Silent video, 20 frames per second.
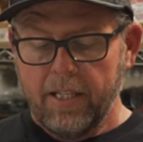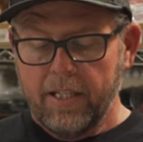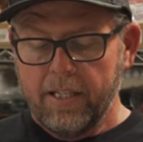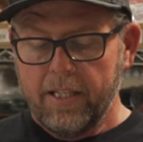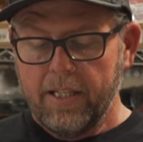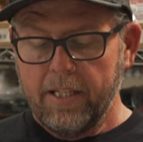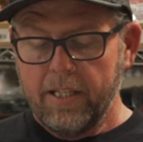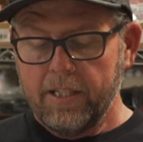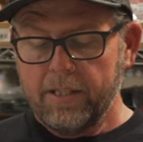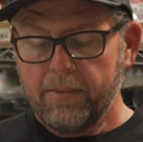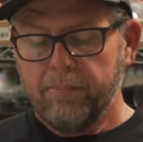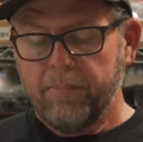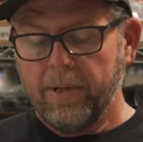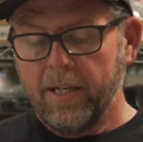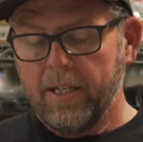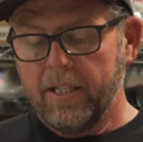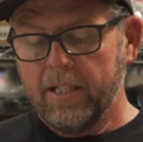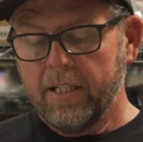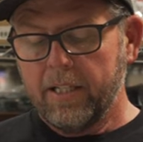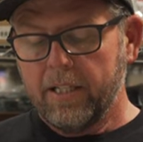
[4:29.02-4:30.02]
This
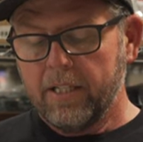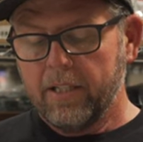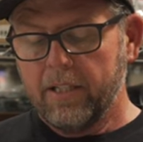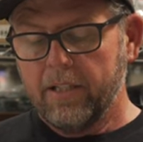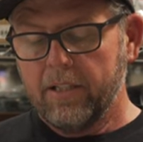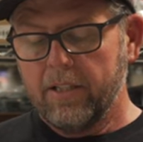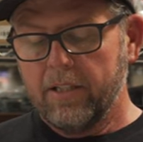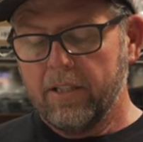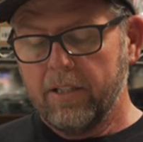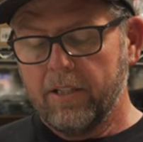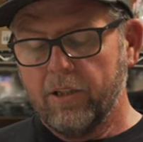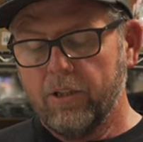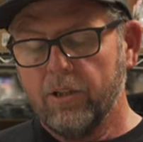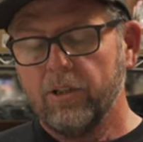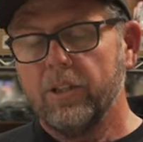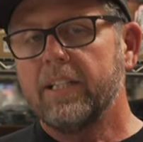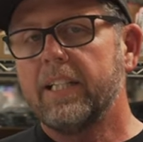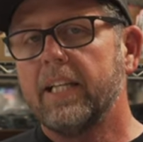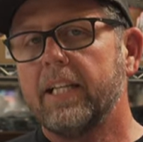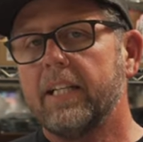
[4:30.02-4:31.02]
button
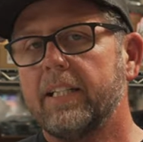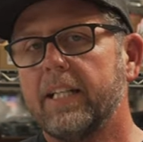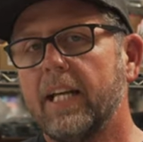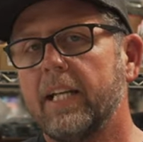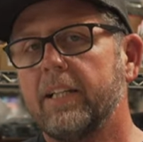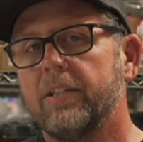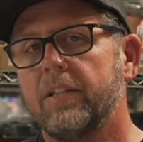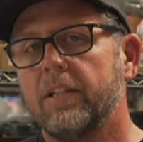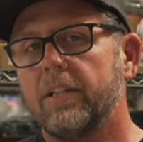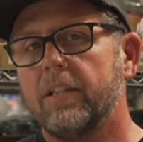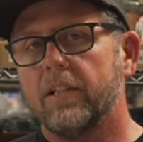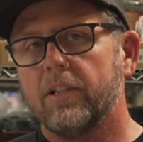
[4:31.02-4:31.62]
could get dented,